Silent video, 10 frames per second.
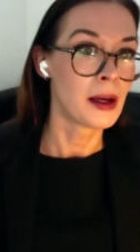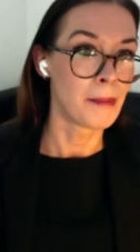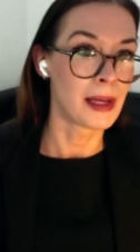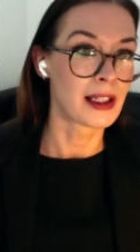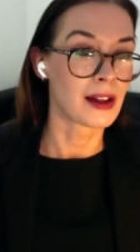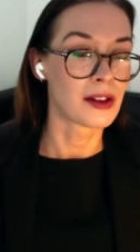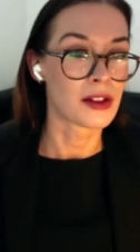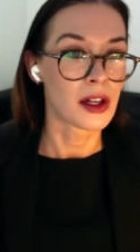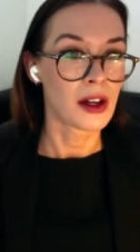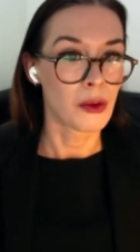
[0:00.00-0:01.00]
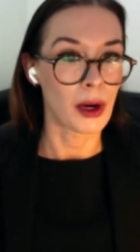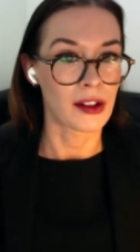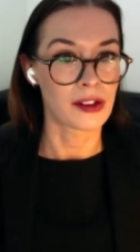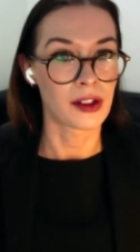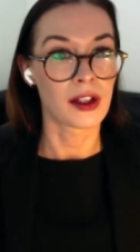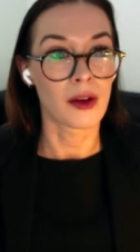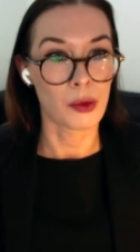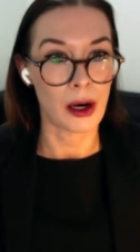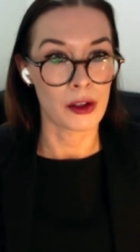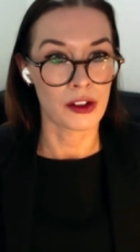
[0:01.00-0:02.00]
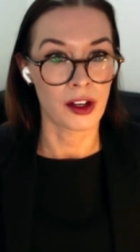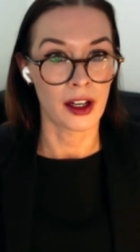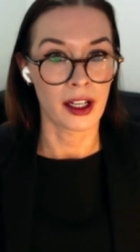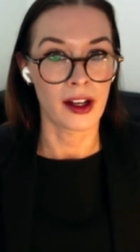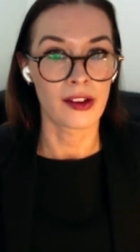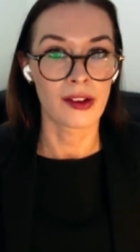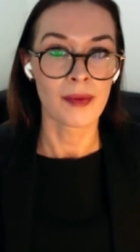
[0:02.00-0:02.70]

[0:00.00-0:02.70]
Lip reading: Midland, Western and Welsh circuits.